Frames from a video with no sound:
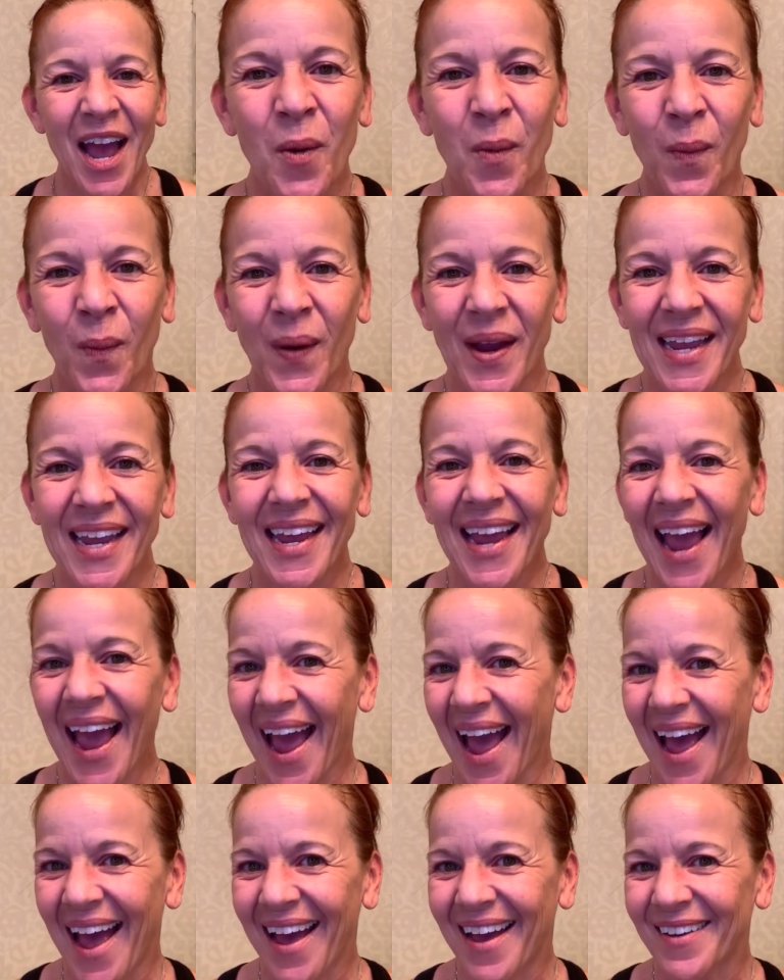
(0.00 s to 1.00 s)
we
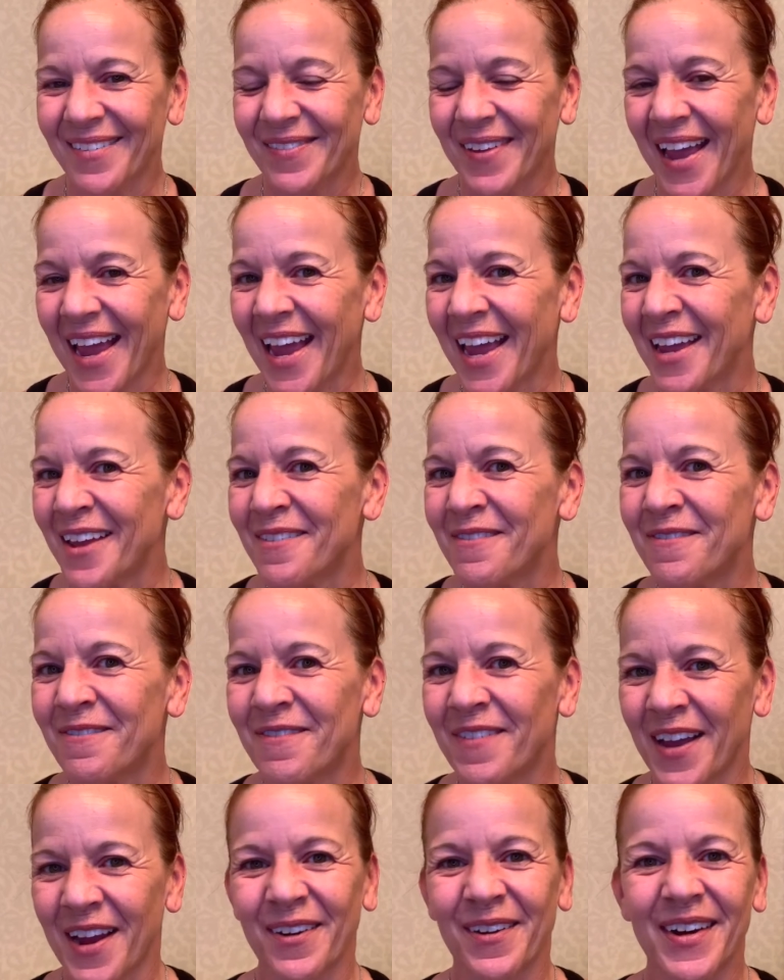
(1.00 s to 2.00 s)
have a
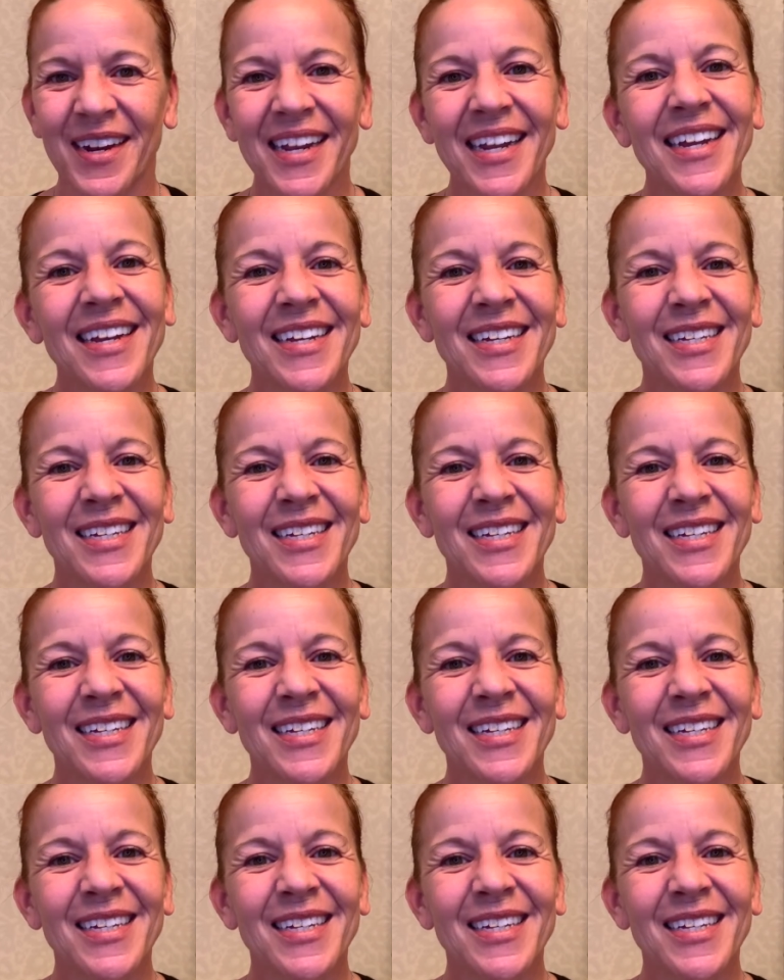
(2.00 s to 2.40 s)
very